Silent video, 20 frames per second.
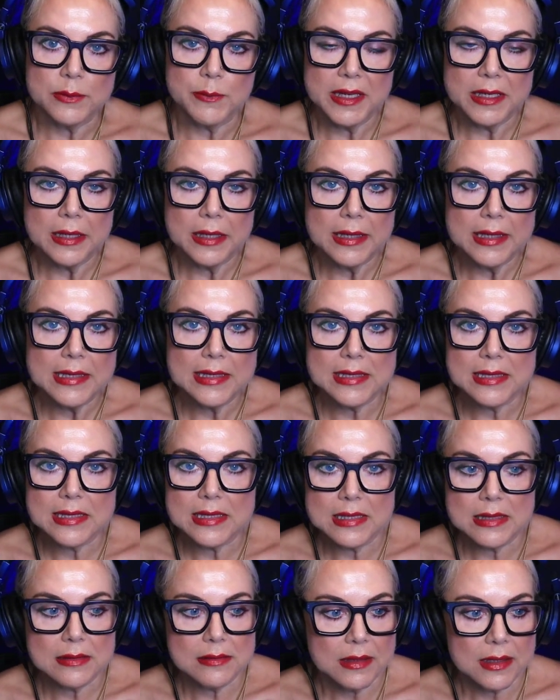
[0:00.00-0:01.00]

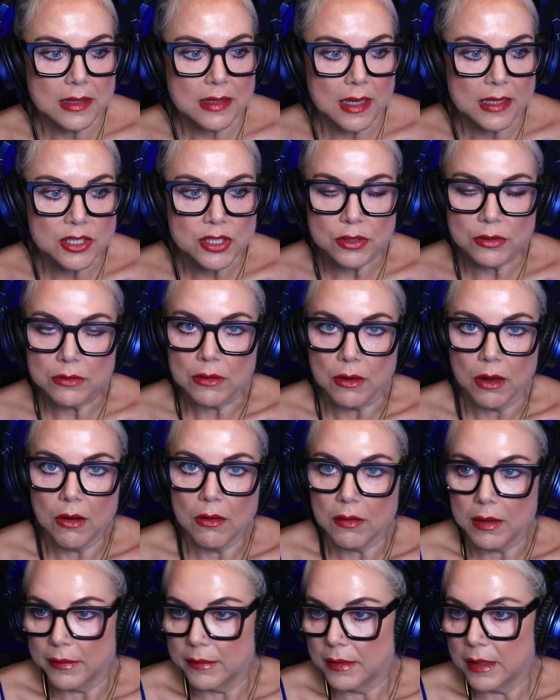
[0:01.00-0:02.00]
Because as you
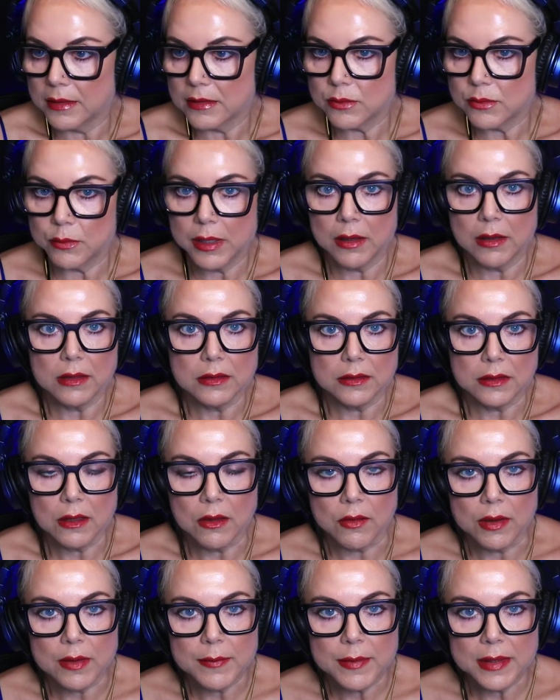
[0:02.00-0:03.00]
know, and as we all
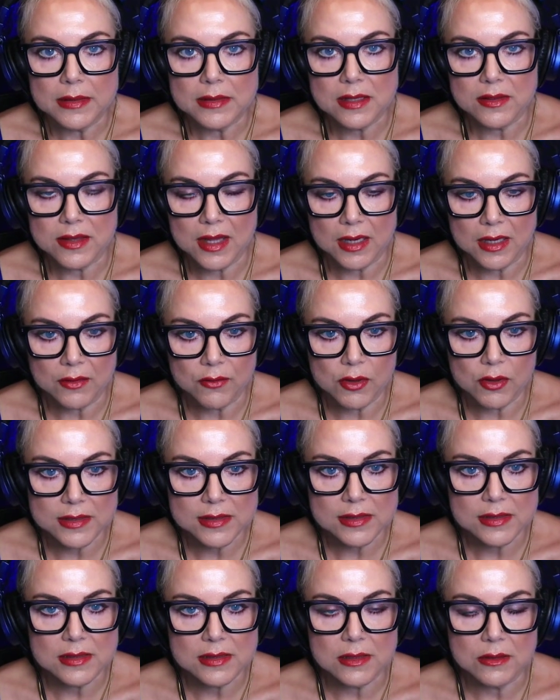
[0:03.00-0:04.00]
know, I mean, synthetic
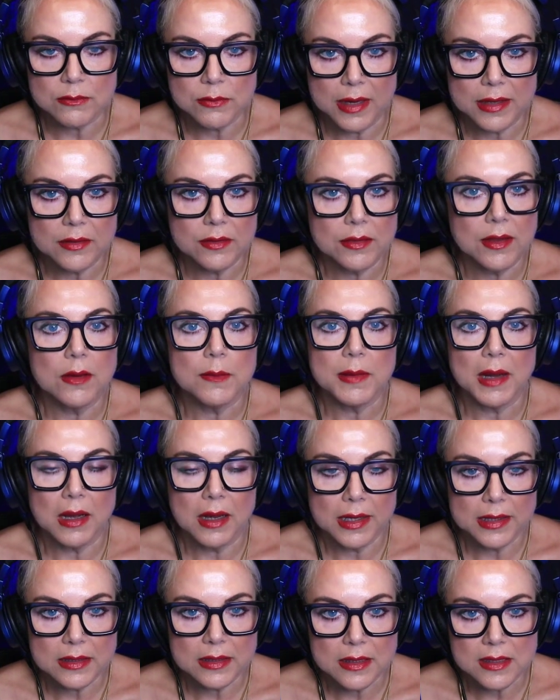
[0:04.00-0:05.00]
voices are right there
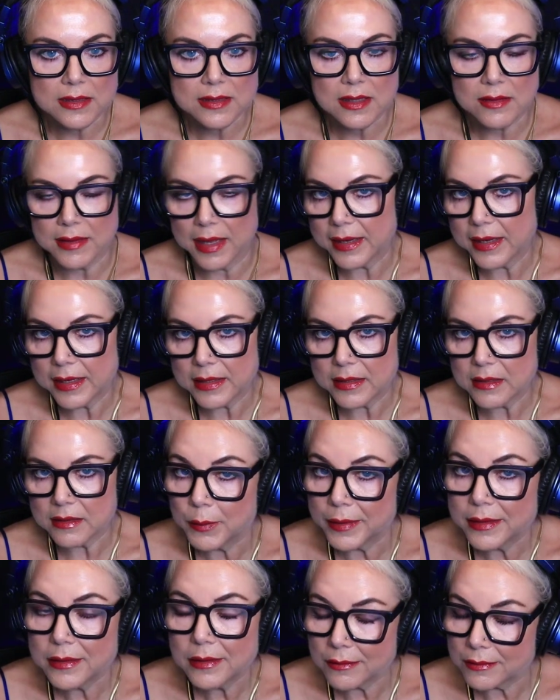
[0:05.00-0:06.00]
behind us and they can
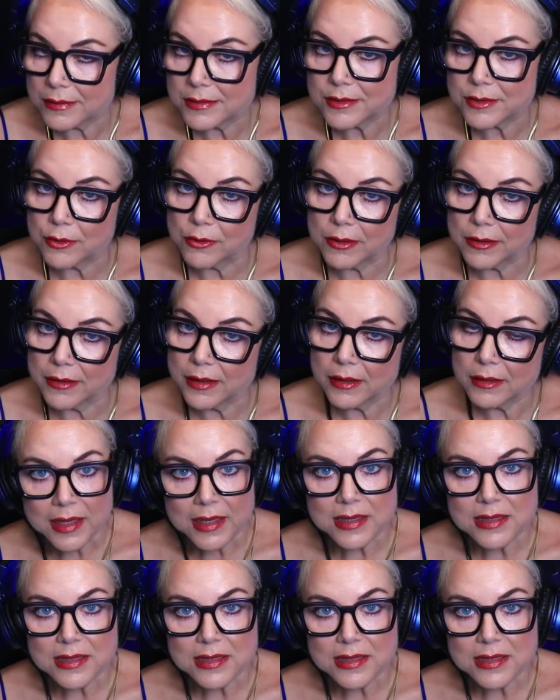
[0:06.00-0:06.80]
read a good story.